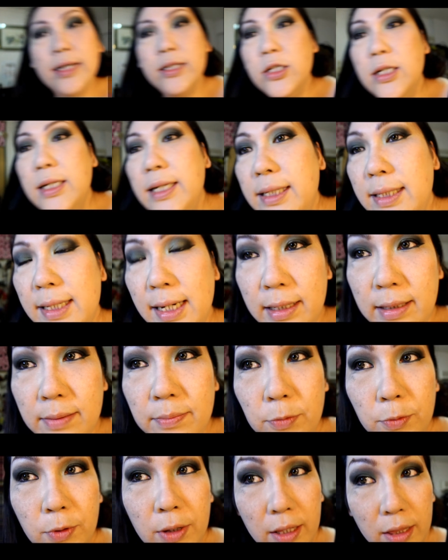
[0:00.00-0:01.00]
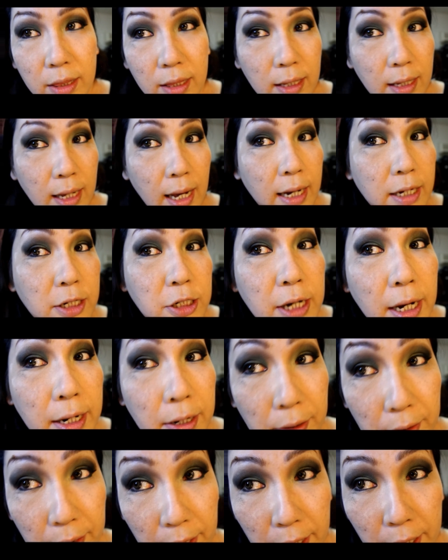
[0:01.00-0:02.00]
actually done with the
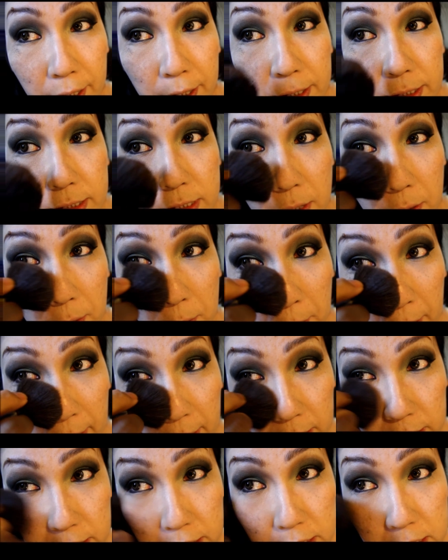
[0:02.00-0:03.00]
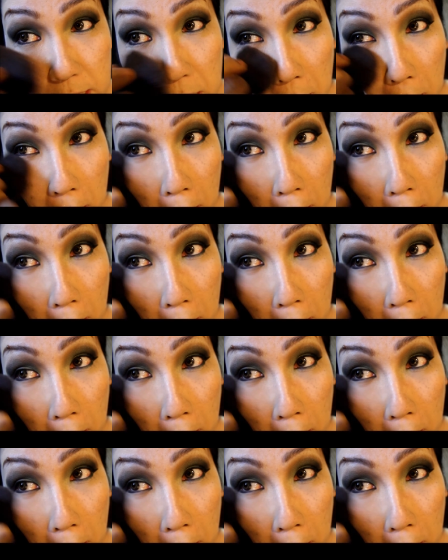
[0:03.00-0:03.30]
eyeshadow here, so we can just